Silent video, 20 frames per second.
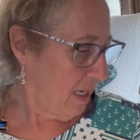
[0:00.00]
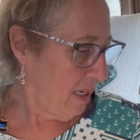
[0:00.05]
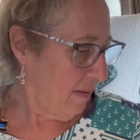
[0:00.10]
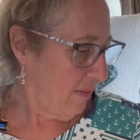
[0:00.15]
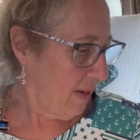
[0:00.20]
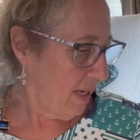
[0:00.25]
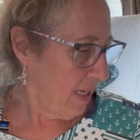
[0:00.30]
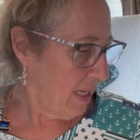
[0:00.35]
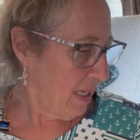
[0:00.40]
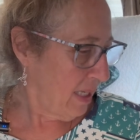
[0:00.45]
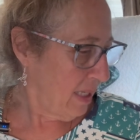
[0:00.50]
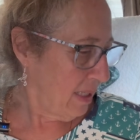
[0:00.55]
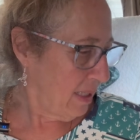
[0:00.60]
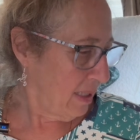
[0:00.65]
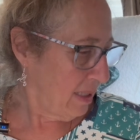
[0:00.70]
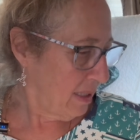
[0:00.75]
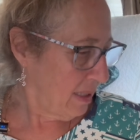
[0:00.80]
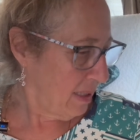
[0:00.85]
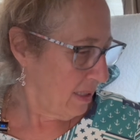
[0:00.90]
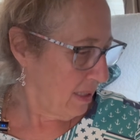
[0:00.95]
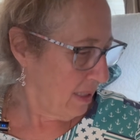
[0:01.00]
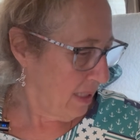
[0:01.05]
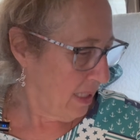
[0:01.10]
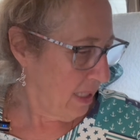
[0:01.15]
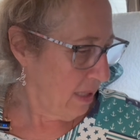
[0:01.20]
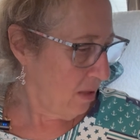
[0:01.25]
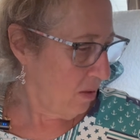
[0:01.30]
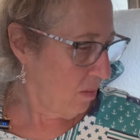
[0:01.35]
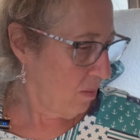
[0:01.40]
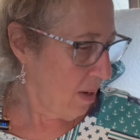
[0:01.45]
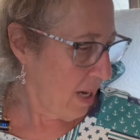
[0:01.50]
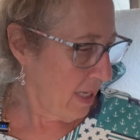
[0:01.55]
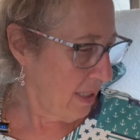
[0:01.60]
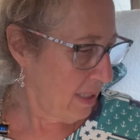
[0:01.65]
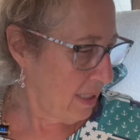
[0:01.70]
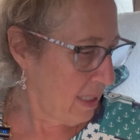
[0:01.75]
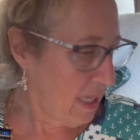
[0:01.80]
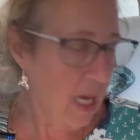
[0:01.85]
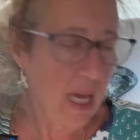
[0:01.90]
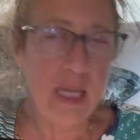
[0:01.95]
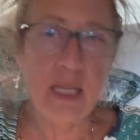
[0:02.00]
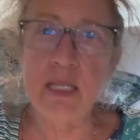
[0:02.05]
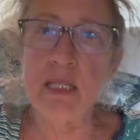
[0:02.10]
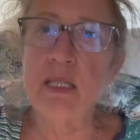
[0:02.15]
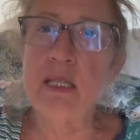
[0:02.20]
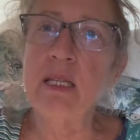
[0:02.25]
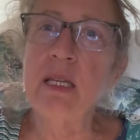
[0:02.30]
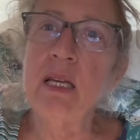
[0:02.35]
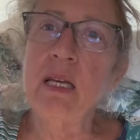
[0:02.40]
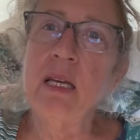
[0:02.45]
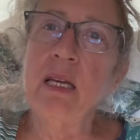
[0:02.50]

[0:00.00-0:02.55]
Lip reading: if I can get the right size,